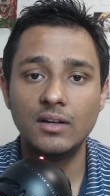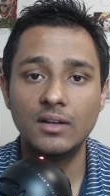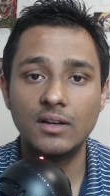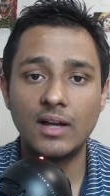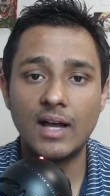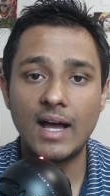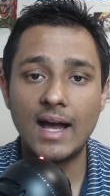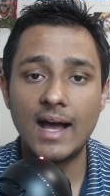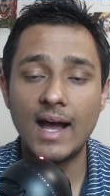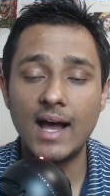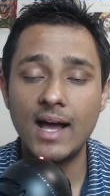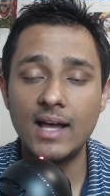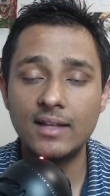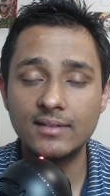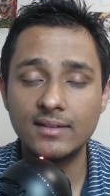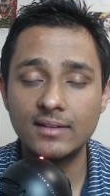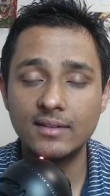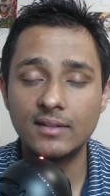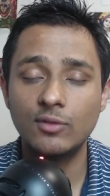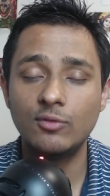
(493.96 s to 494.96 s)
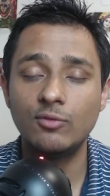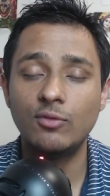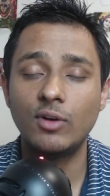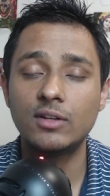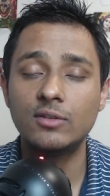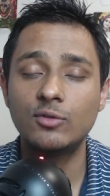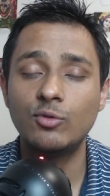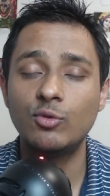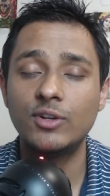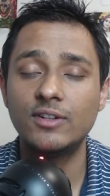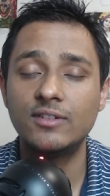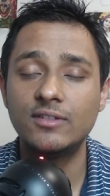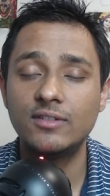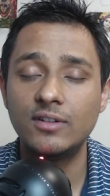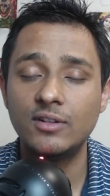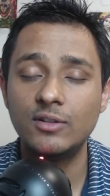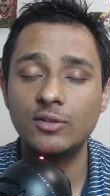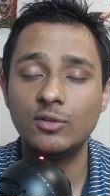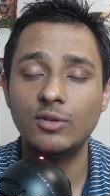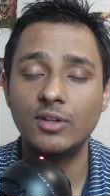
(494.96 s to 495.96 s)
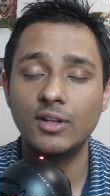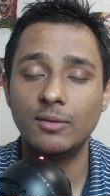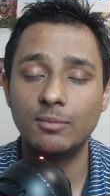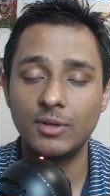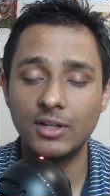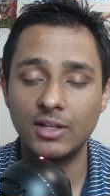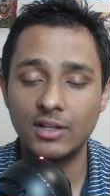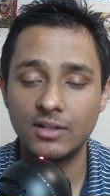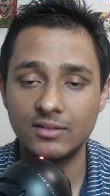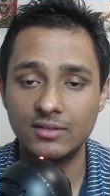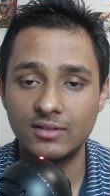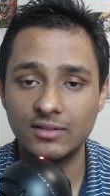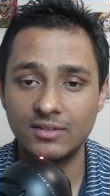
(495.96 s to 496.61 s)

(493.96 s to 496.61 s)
ask one question to Yamaraj.